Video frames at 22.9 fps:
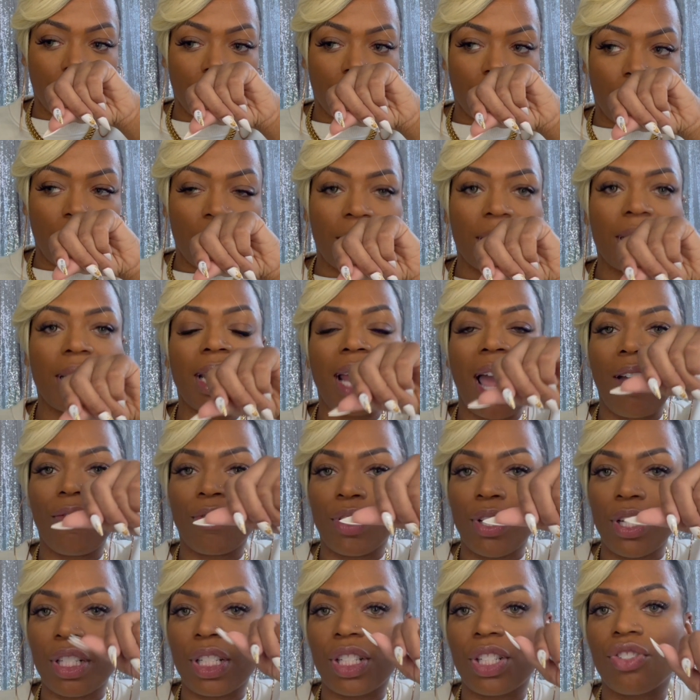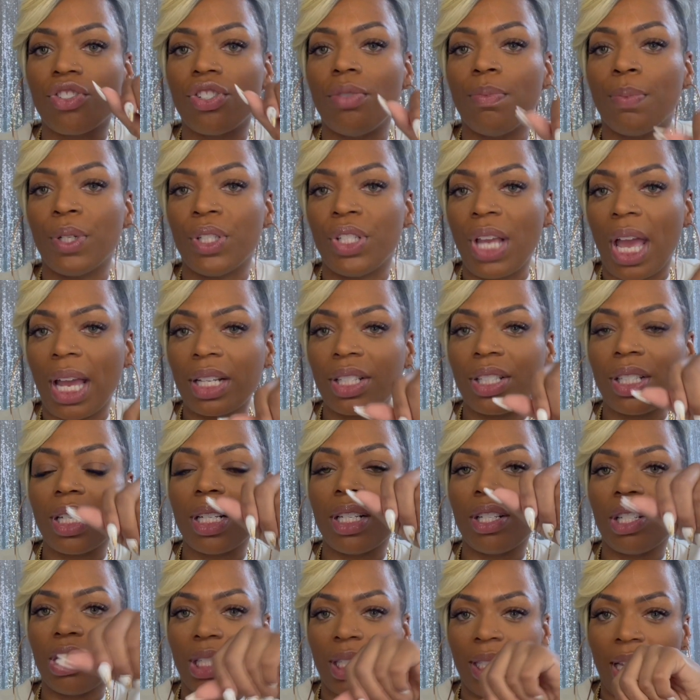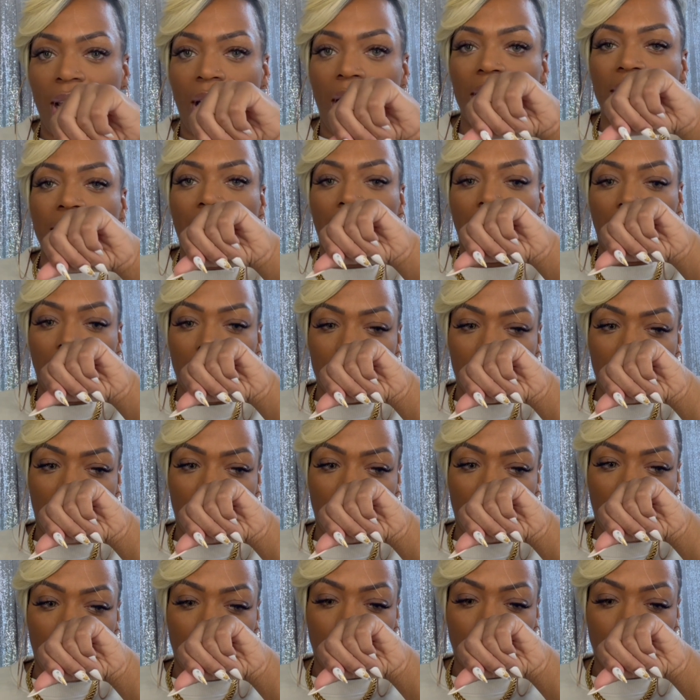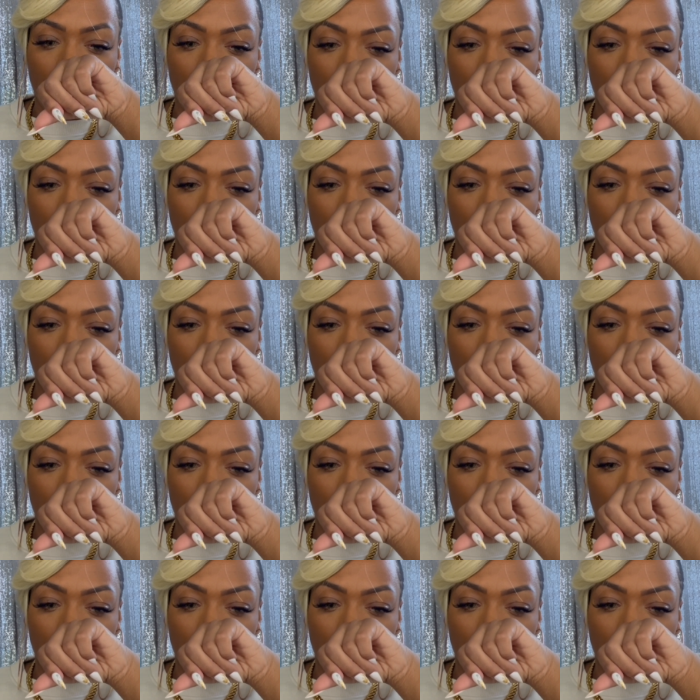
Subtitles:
This is going to have good projection, sillage, and longevity.